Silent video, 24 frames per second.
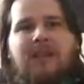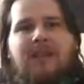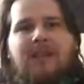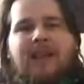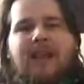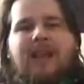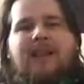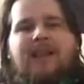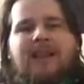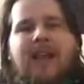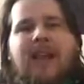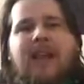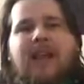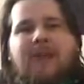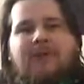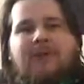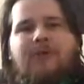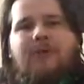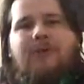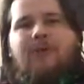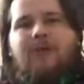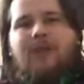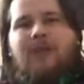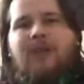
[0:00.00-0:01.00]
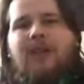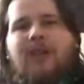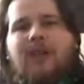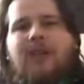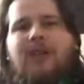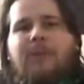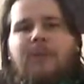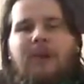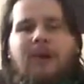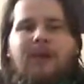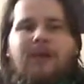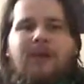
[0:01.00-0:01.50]
that's extra money
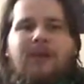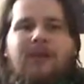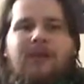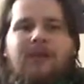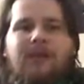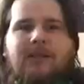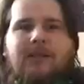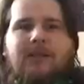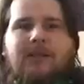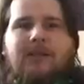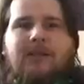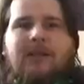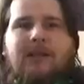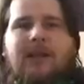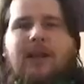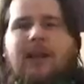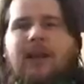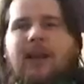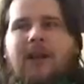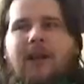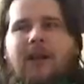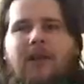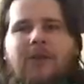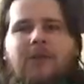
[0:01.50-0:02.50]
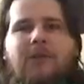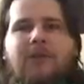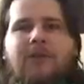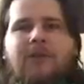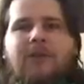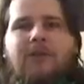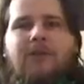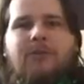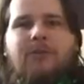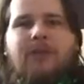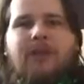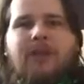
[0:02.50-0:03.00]
in the pot. And it all
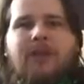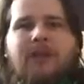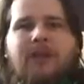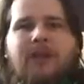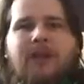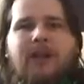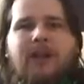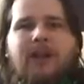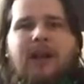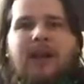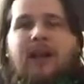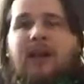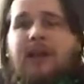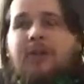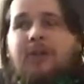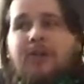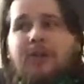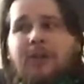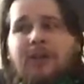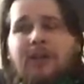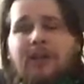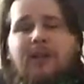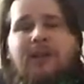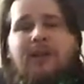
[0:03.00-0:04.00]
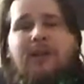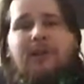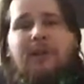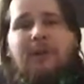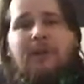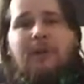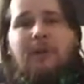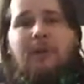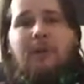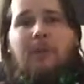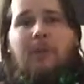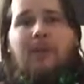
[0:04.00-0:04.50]
goes towards it. And I'm doing this
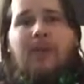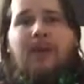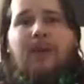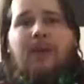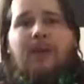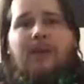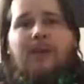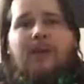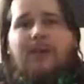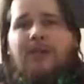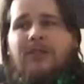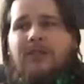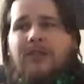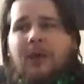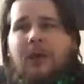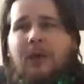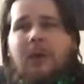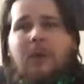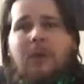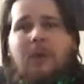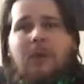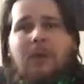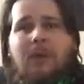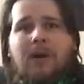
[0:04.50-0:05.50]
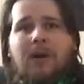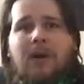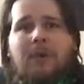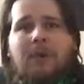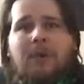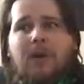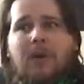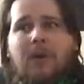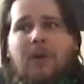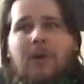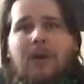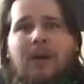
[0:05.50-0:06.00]
for a week, so
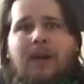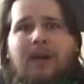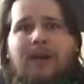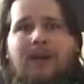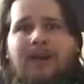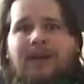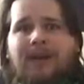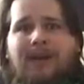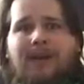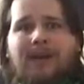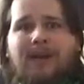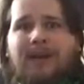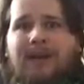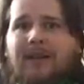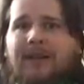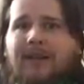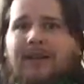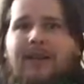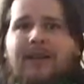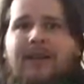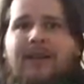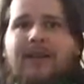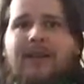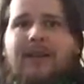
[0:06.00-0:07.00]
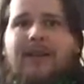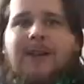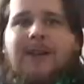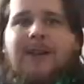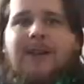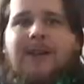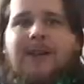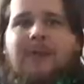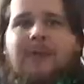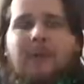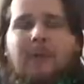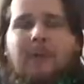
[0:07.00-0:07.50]
I'm hoping that
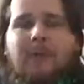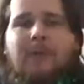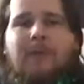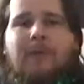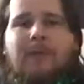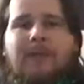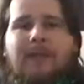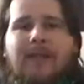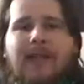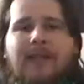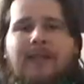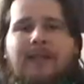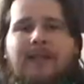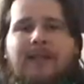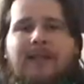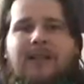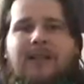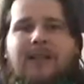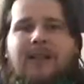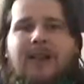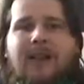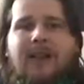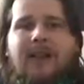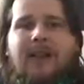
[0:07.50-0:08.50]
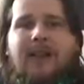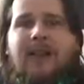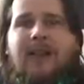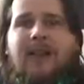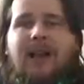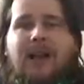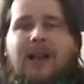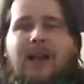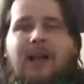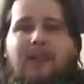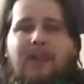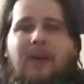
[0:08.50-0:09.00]
we will get to that target
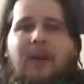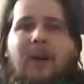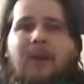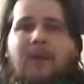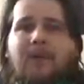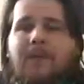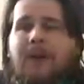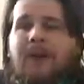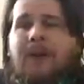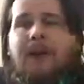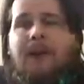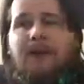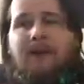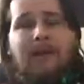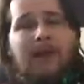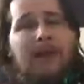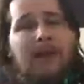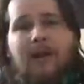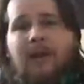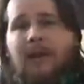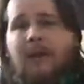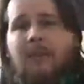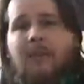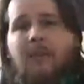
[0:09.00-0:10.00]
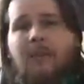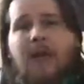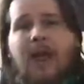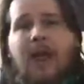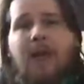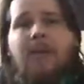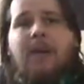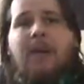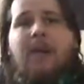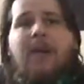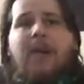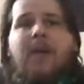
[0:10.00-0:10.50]
and above, and
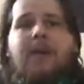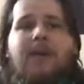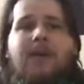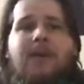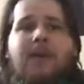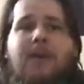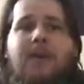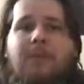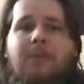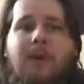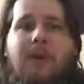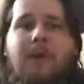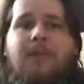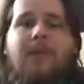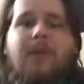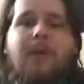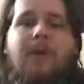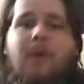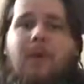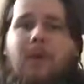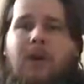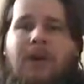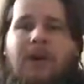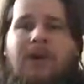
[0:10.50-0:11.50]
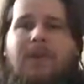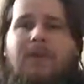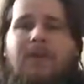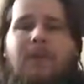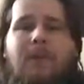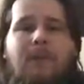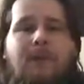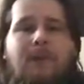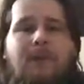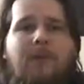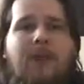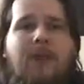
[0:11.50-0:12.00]
maybe even above
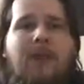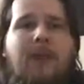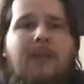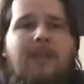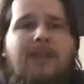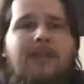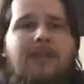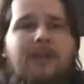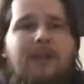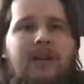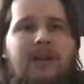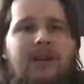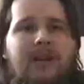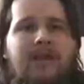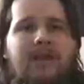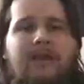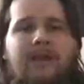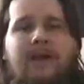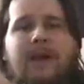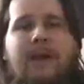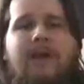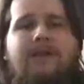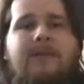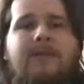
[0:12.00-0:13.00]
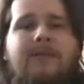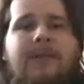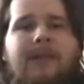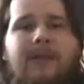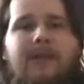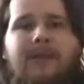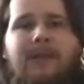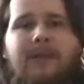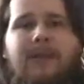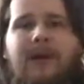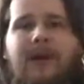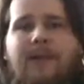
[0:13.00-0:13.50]
whatever we raised at
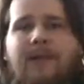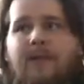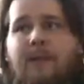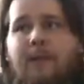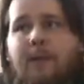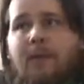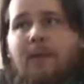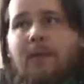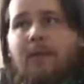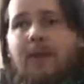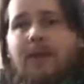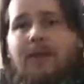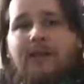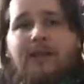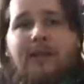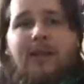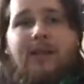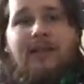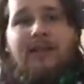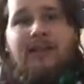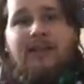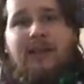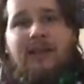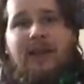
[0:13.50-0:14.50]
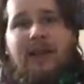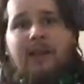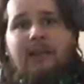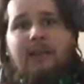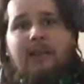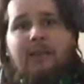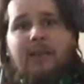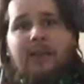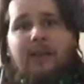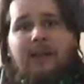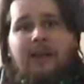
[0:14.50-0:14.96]
565 that we raised last time.